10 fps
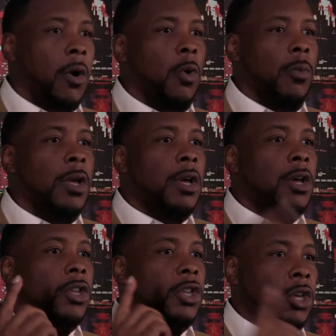home,
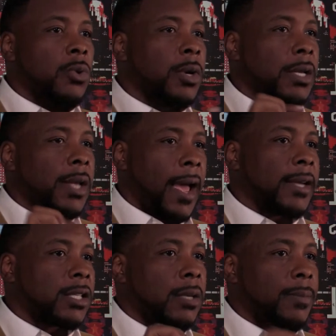you can
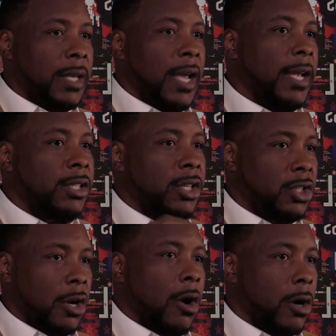actually begin to
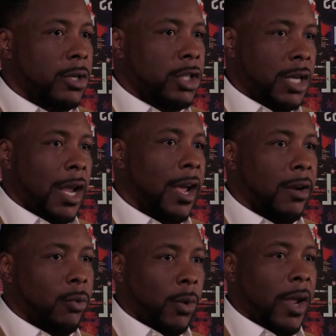charge
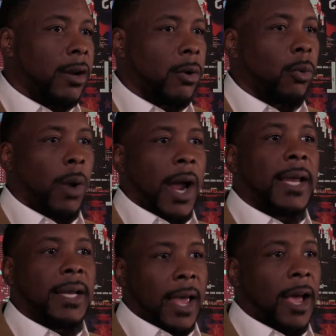Jan rent
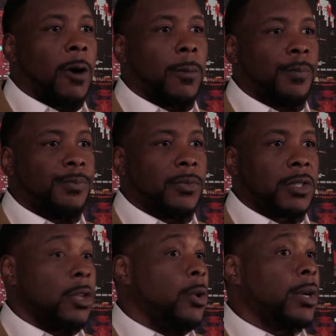right now.
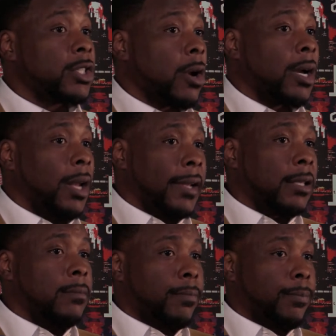So you can start
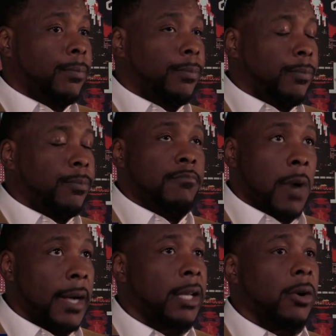collecting
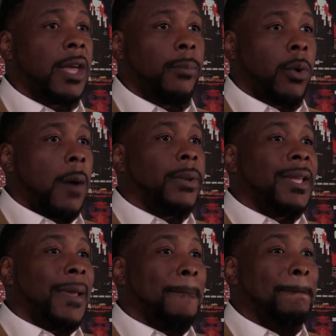money on that
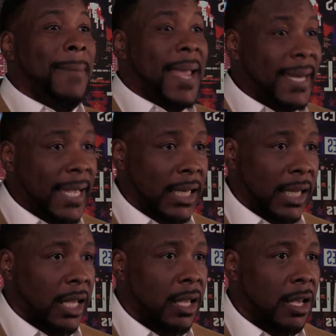property
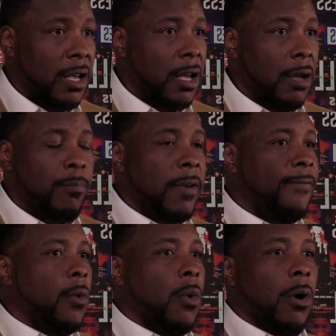immediately
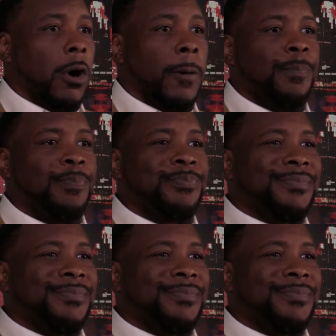before